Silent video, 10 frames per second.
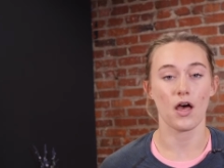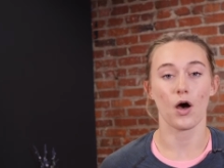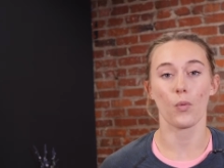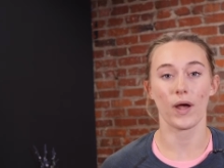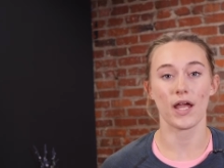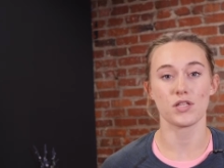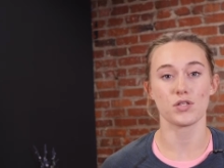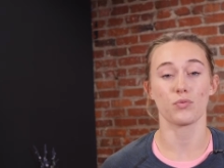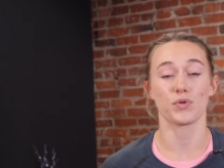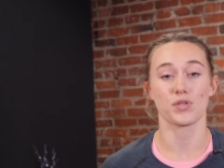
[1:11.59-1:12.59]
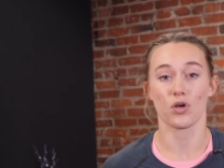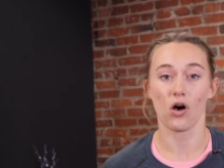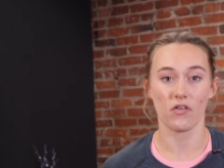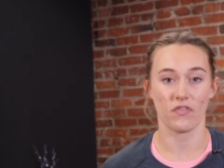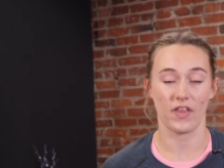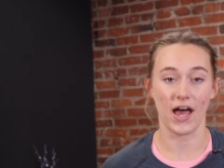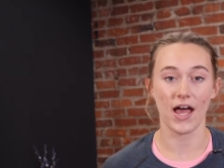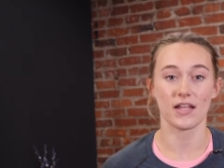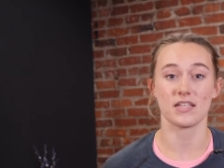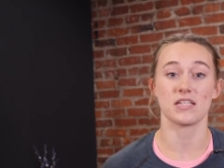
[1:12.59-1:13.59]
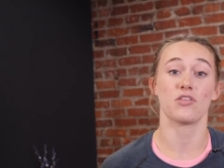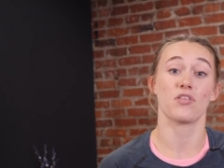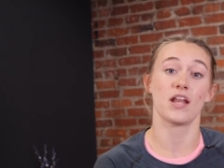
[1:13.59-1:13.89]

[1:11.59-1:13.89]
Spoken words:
A way to resolve that is either the